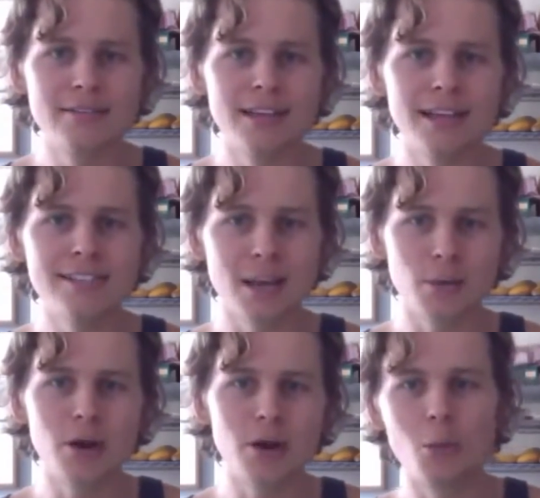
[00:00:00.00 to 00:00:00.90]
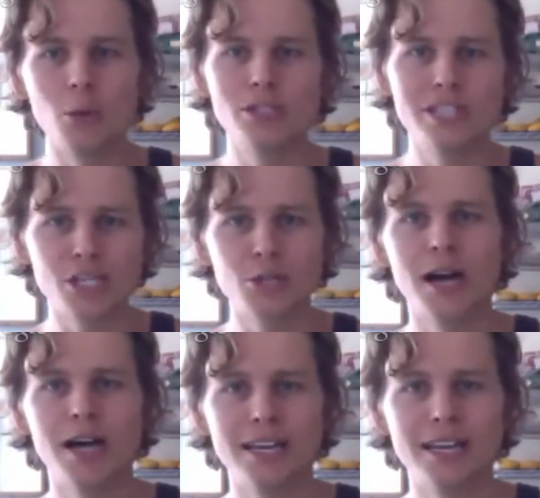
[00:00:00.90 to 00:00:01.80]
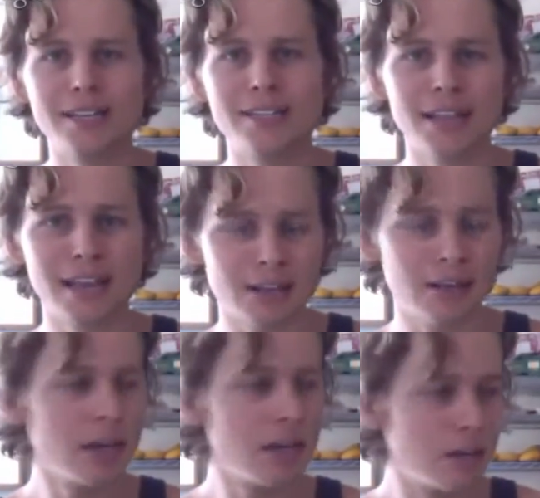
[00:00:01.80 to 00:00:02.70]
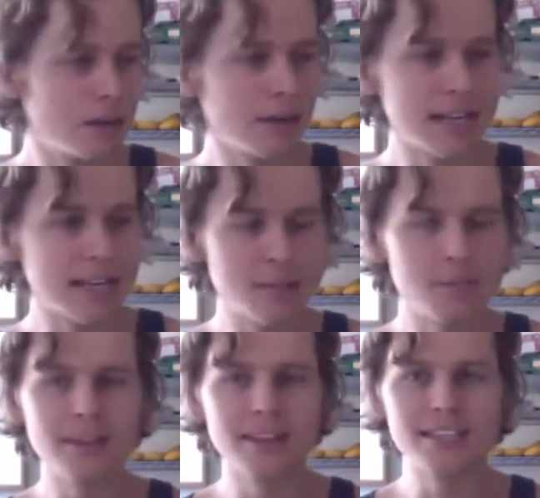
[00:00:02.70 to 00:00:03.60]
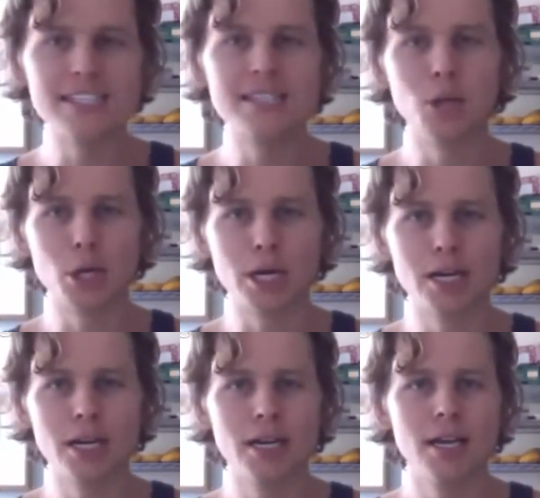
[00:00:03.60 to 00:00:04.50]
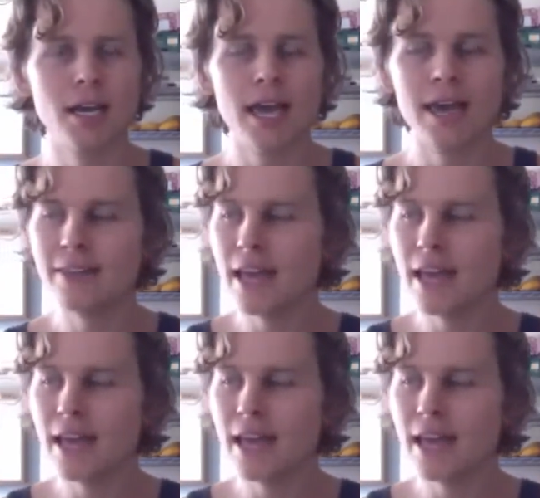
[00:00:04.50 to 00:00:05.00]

That's like what homosexuality is. Like you like something that's similar. And